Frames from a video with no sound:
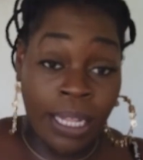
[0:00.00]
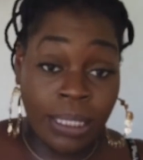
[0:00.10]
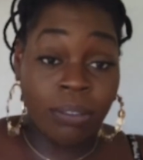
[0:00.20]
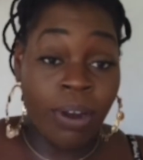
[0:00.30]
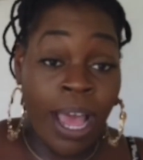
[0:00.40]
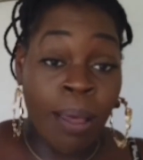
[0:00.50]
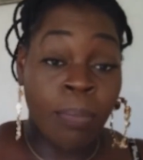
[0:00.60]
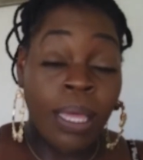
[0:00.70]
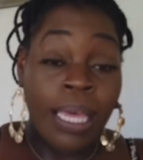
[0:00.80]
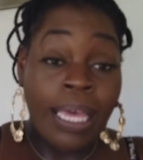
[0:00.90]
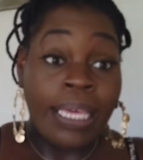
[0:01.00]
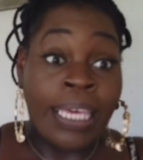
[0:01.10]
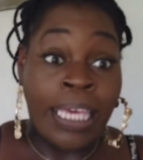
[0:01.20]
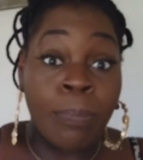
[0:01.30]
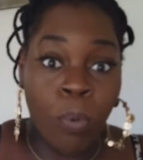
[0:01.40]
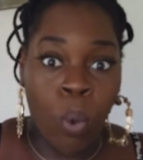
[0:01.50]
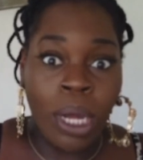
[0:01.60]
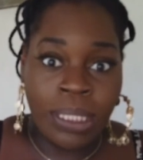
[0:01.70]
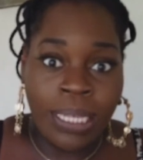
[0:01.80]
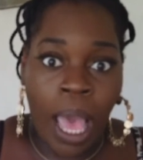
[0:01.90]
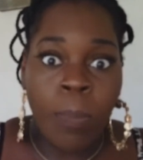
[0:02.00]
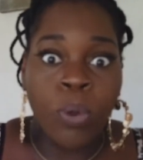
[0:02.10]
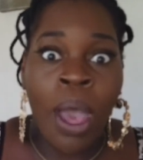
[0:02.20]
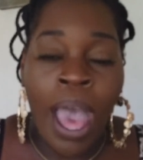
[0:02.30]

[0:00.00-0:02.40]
Instagram. Keep WhatsApp.